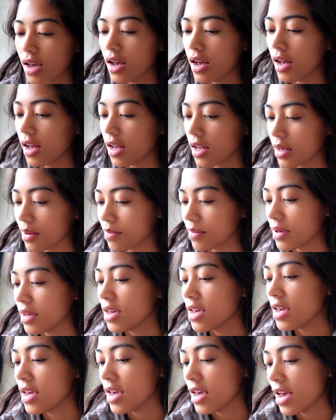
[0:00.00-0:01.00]
um,
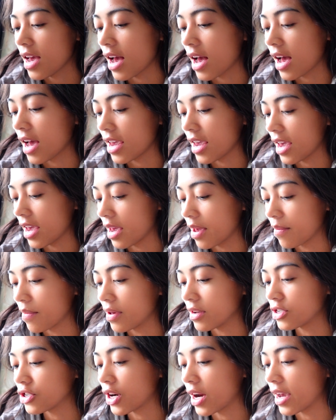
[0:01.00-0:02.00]
I am
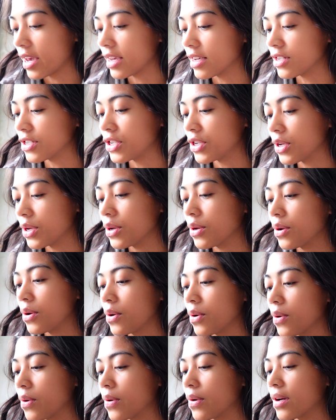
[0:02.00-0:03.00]
trying
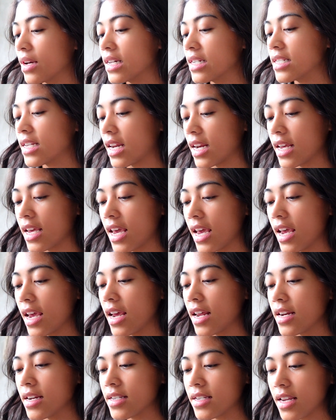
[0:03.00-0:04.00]
to
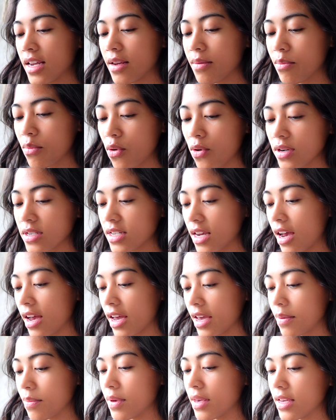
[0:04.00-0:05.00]
dedicate more
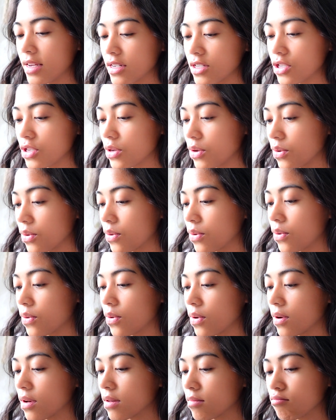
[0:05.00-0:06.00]
time
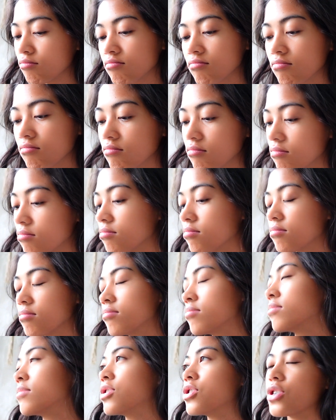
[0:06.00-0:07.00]
into
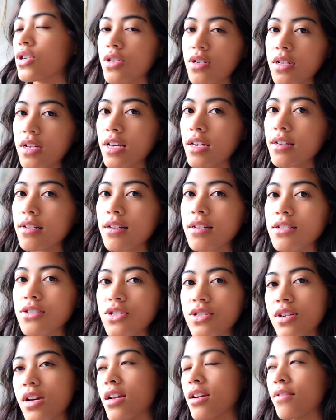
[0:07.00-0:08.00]
journaling and
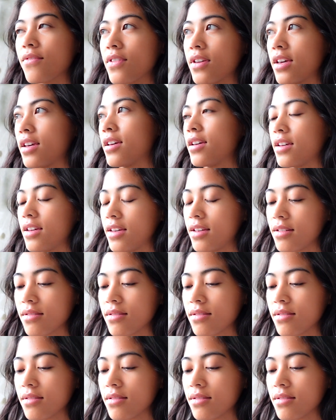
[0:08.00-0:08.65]
just kind of like